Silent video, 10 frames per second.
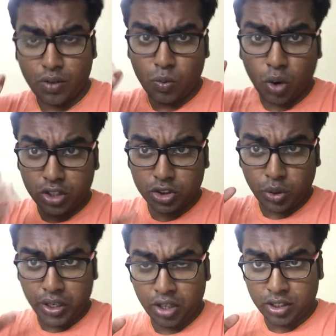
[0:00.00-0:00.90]
what is
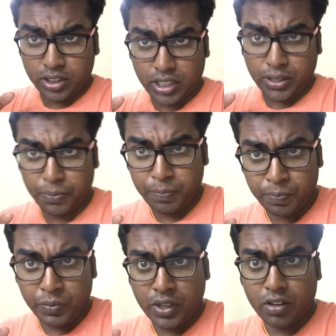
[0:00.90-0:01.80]
going on
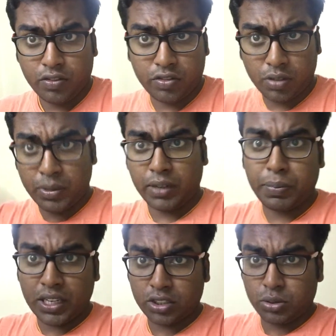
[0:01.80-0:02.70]
there from like
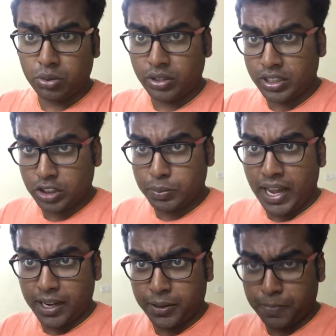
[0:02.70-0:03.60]
past 2-3 years back,